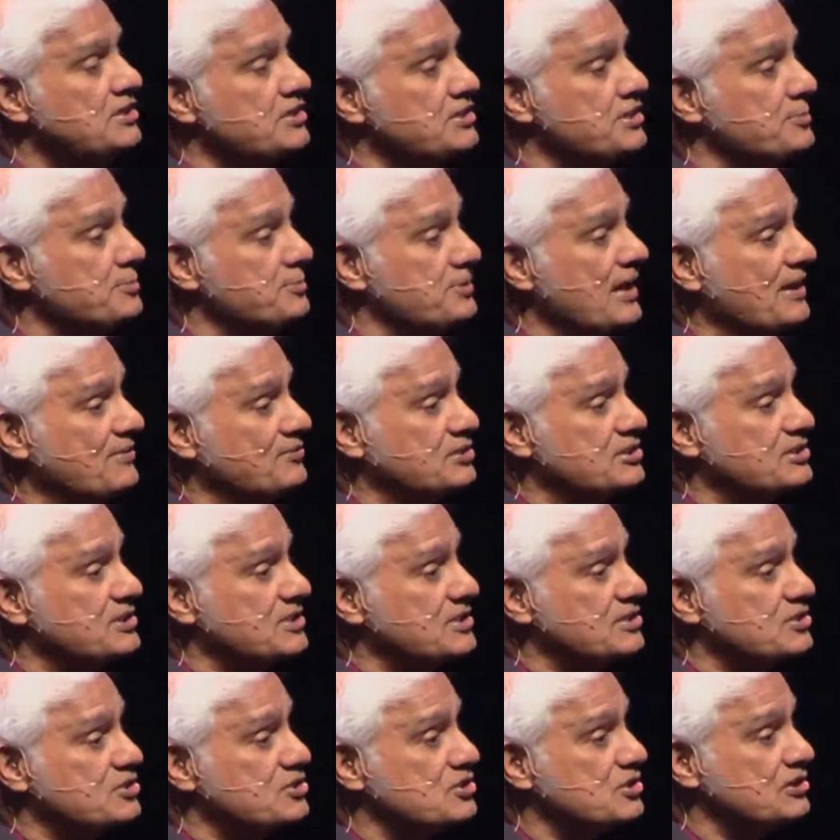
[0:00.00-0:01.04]
Depravity
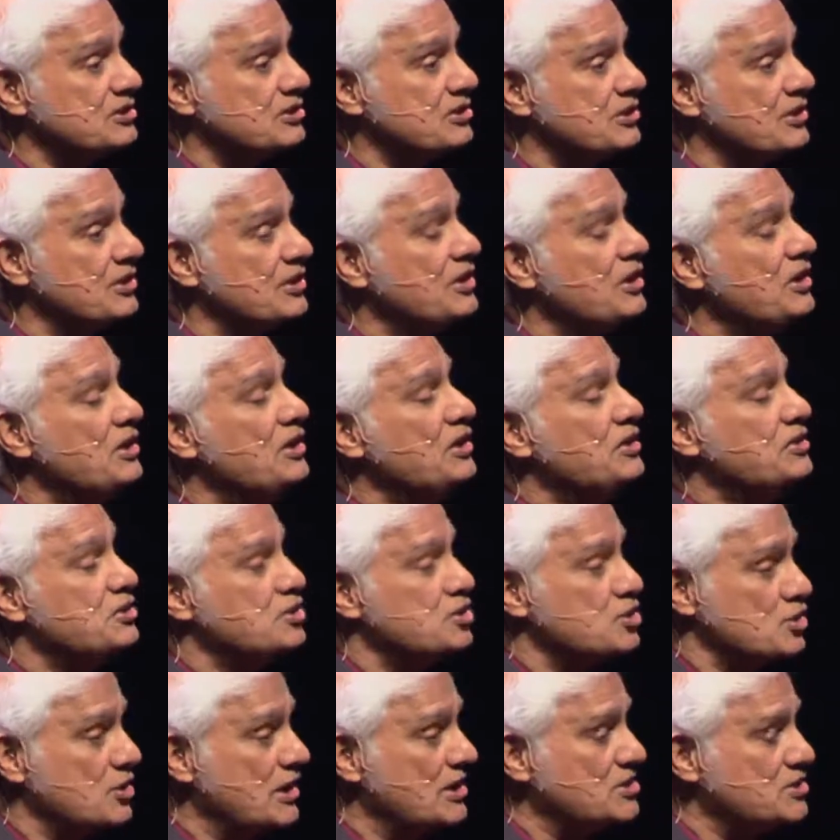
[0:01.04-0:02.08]
is here.
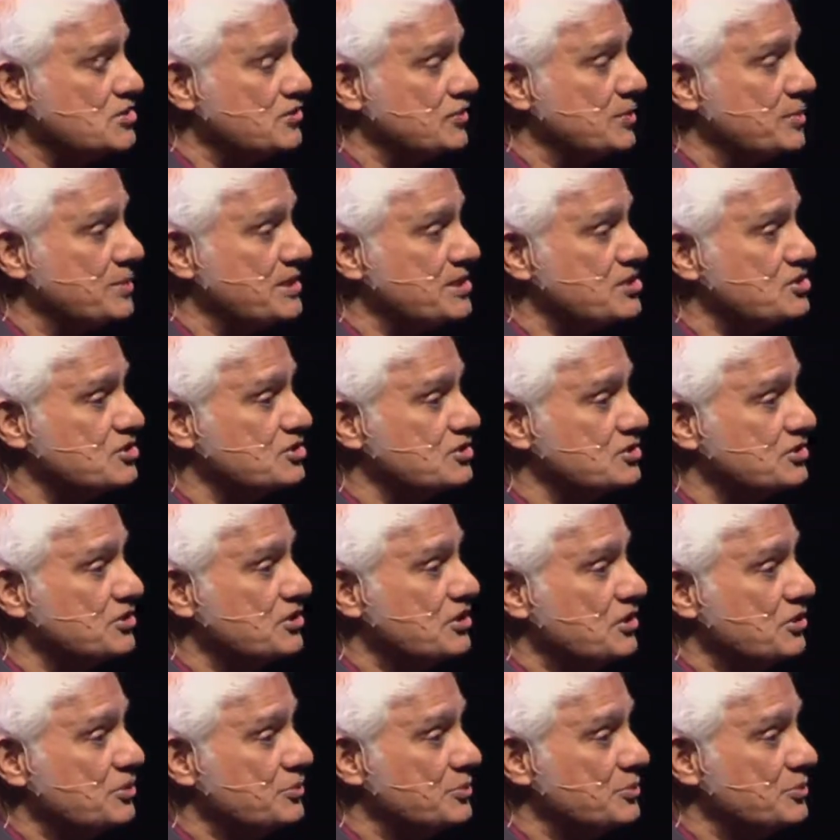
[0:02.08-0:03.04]
Transformation,